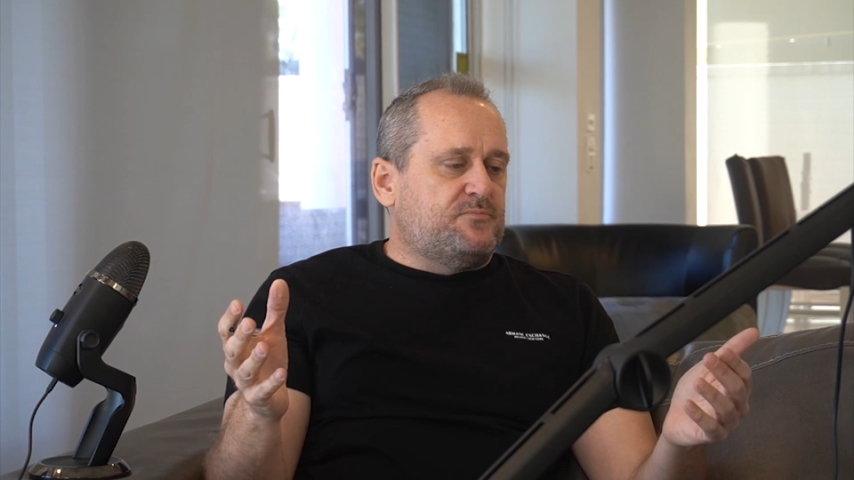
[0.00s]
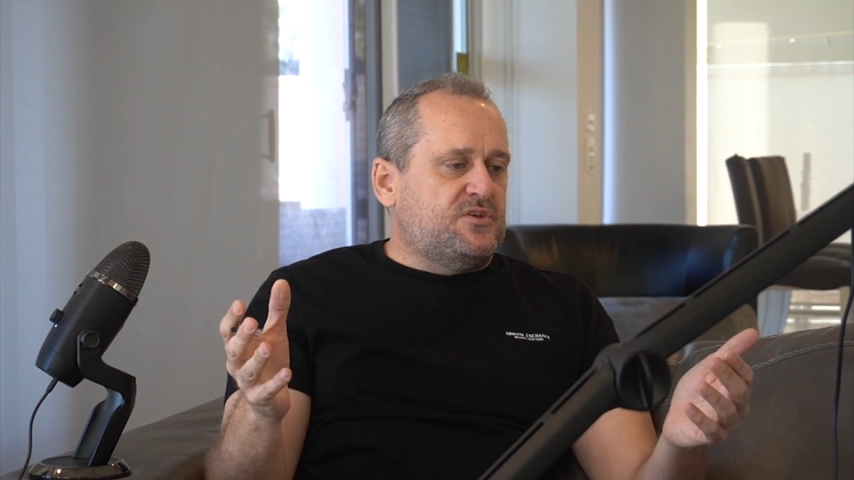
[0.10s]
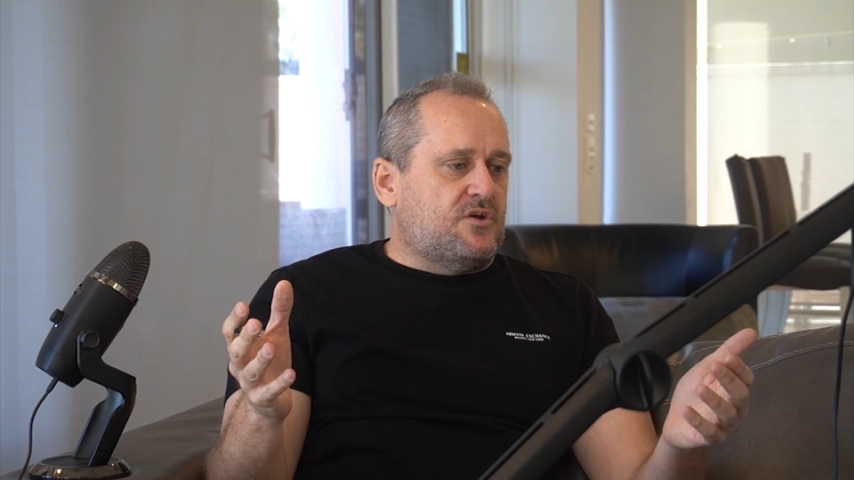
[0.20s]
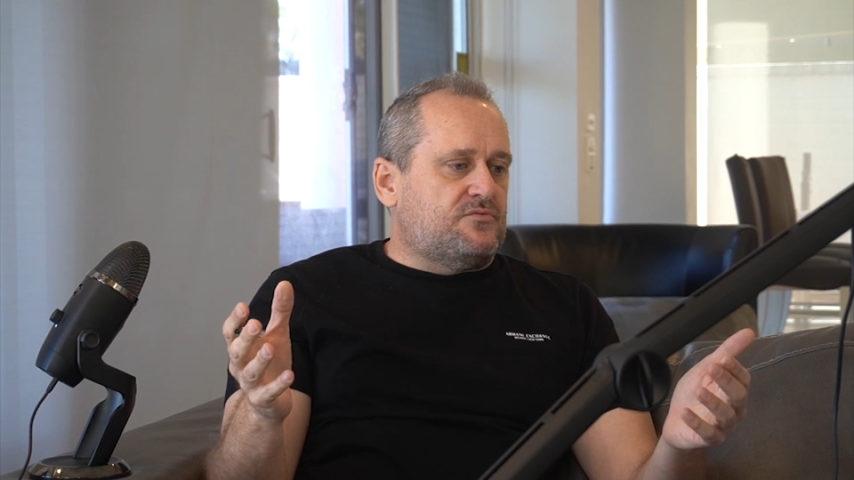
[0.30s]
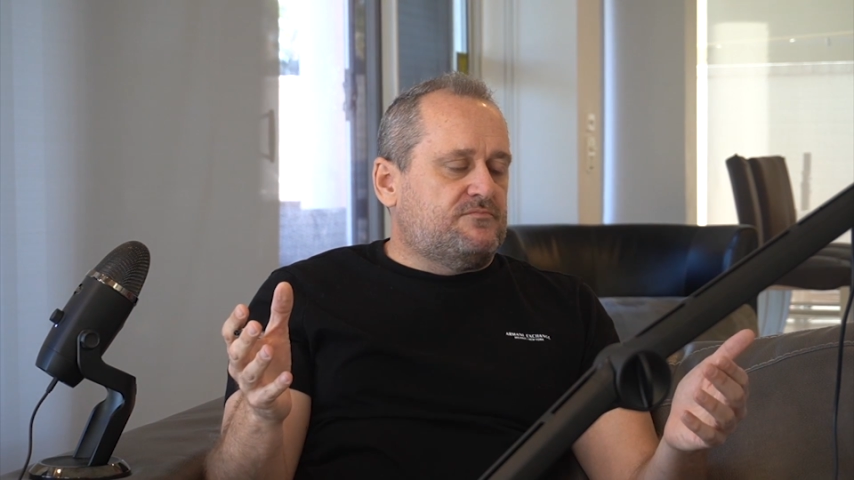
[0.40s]

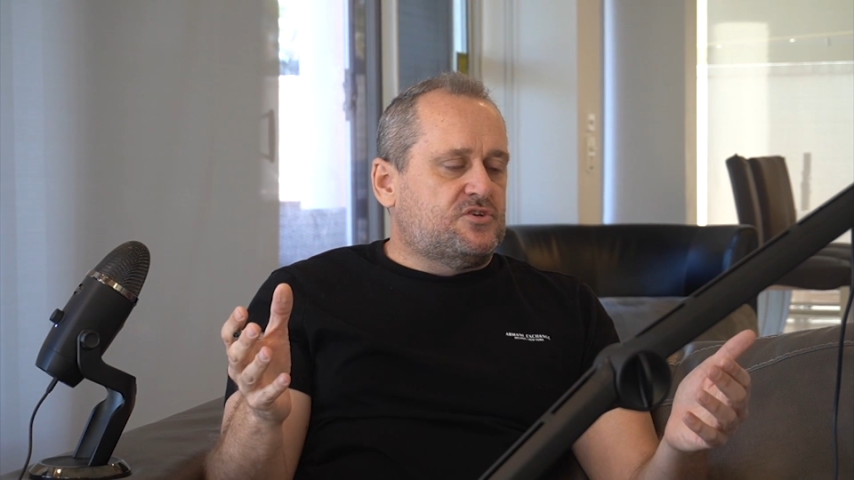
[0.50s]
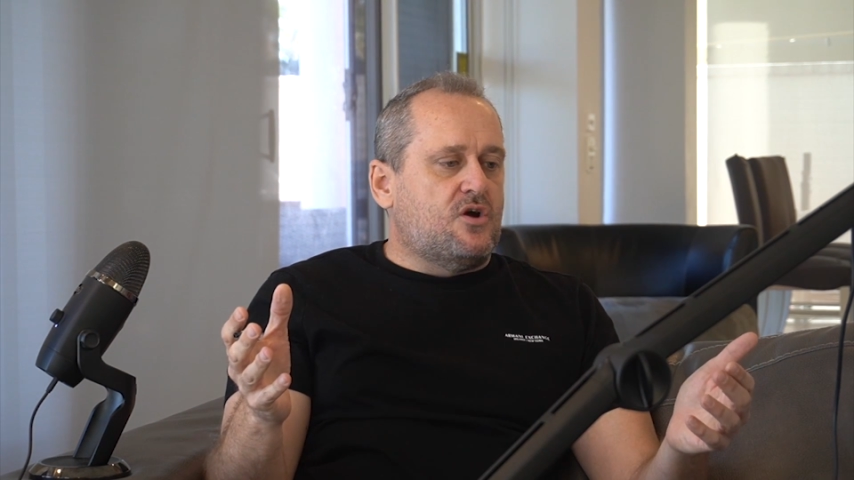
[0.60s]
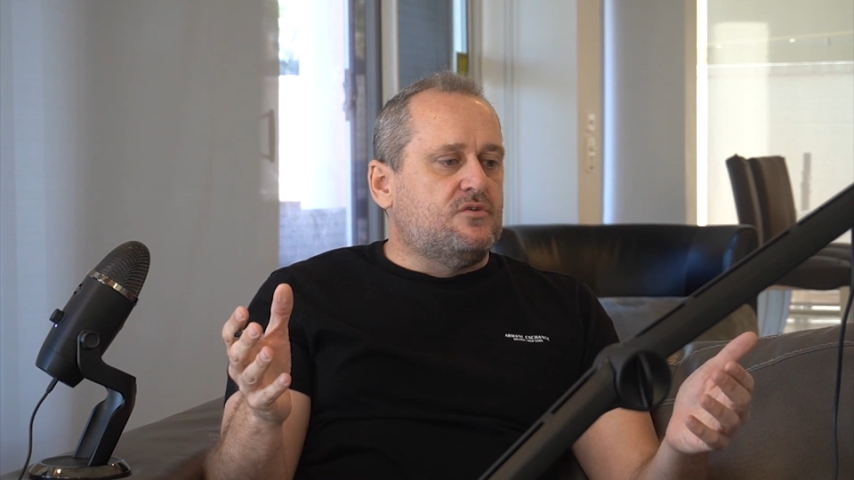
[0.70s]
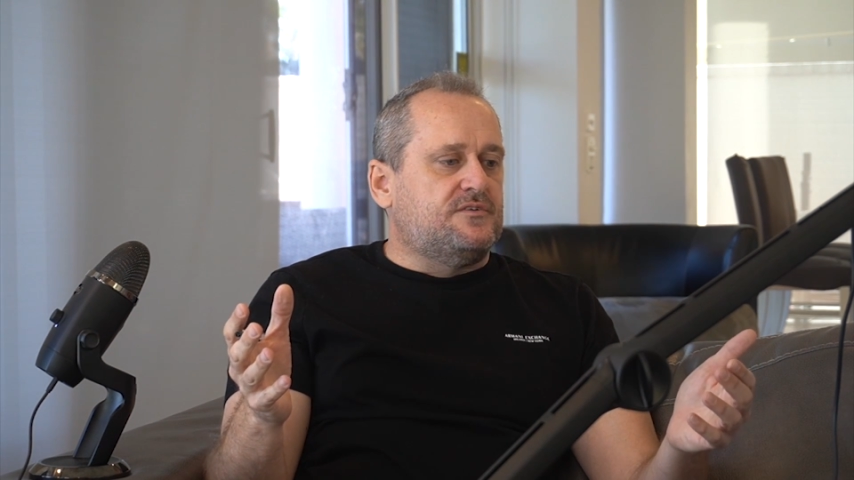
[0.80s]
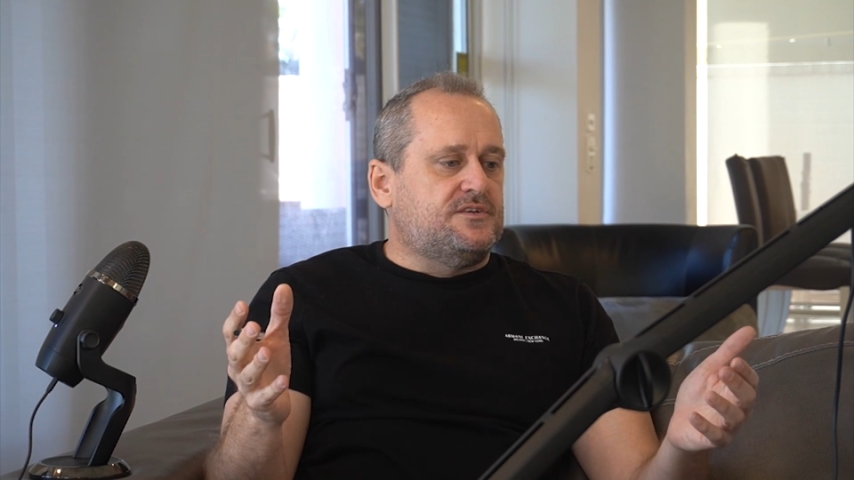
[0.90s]
you know,
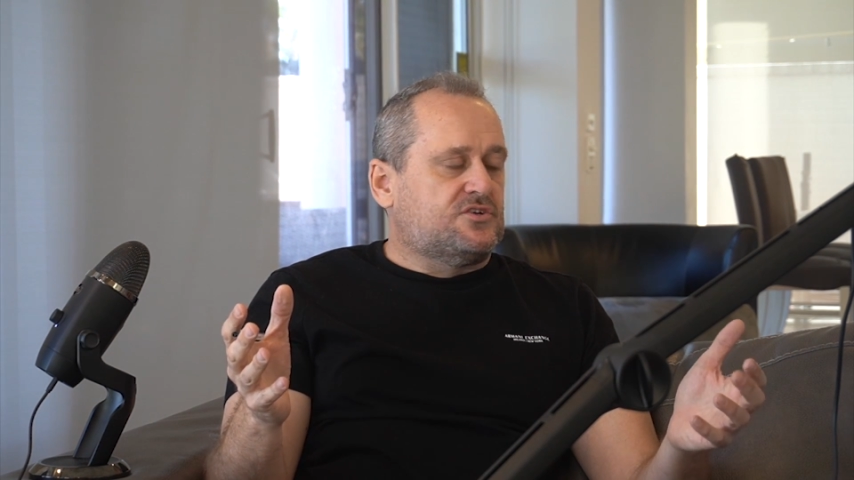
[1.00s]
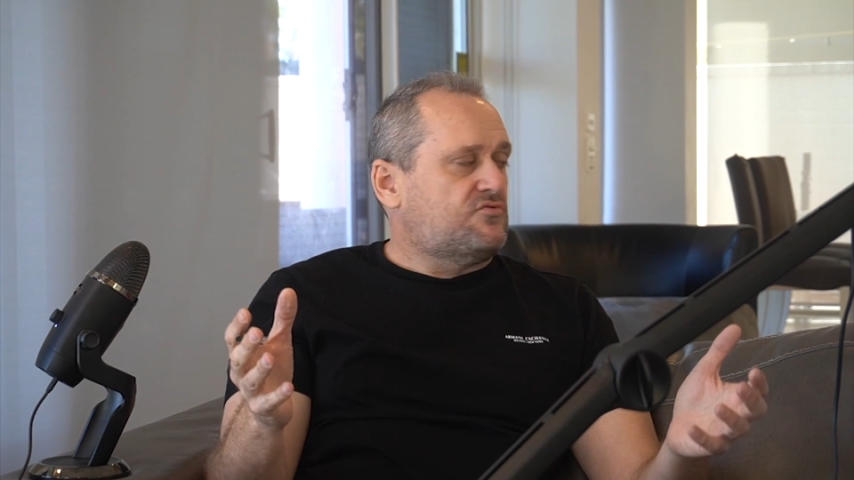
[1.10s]
COVID